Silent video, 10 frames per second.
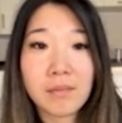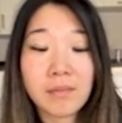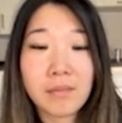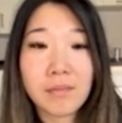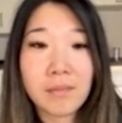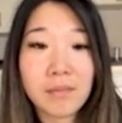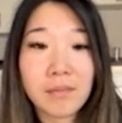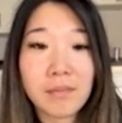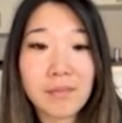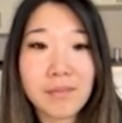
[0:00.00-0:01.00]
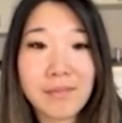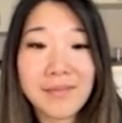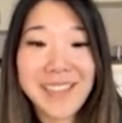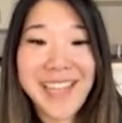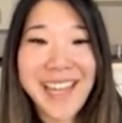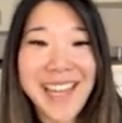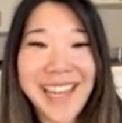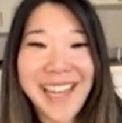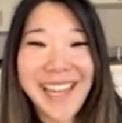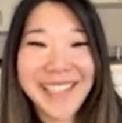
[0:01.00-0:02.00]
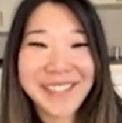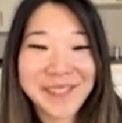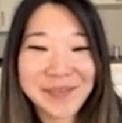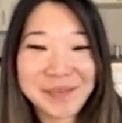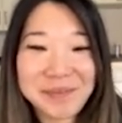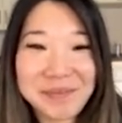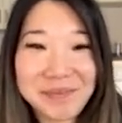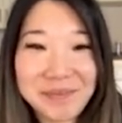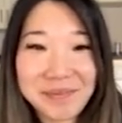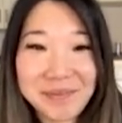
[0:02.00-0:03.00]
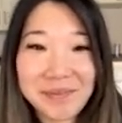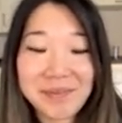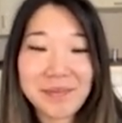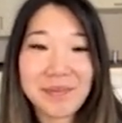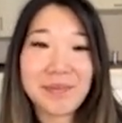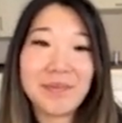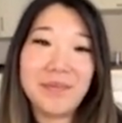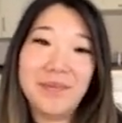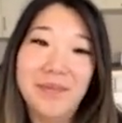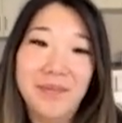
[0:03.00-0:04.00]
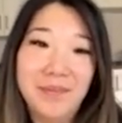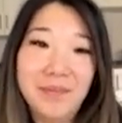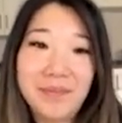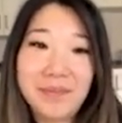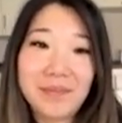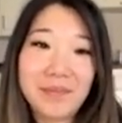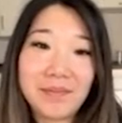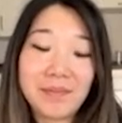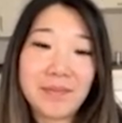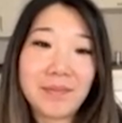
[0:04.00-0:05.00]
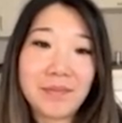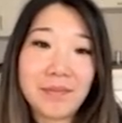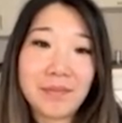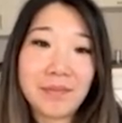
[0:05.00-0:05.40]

(not speaking)